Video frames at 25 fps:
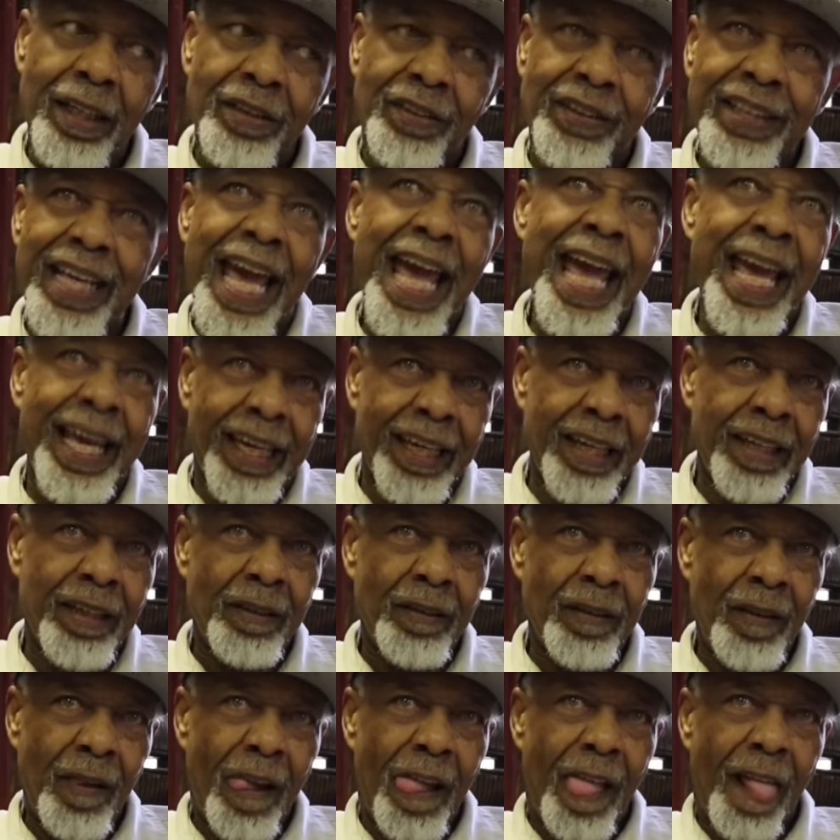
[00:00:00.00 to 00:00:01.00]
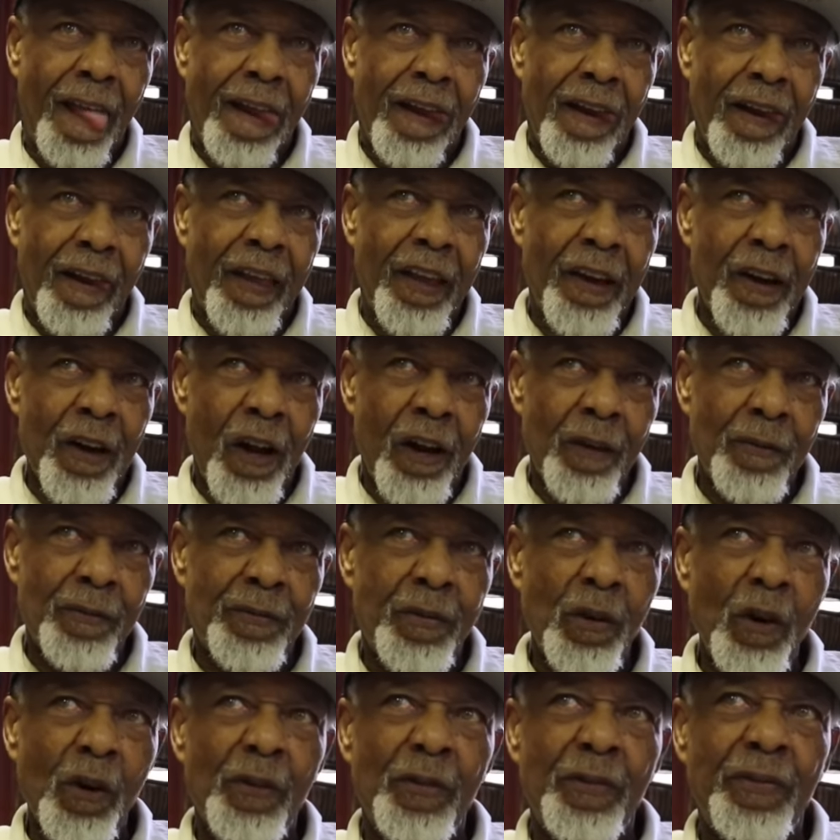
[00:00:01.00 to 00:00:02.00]
sagging, you know,
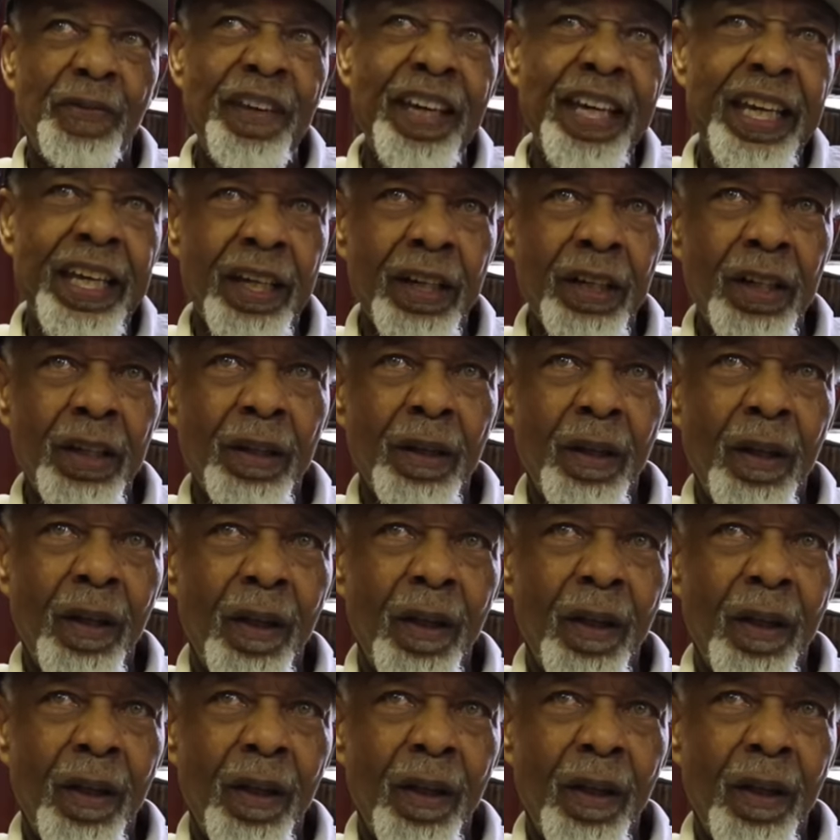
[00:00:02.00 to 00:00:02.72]
for fear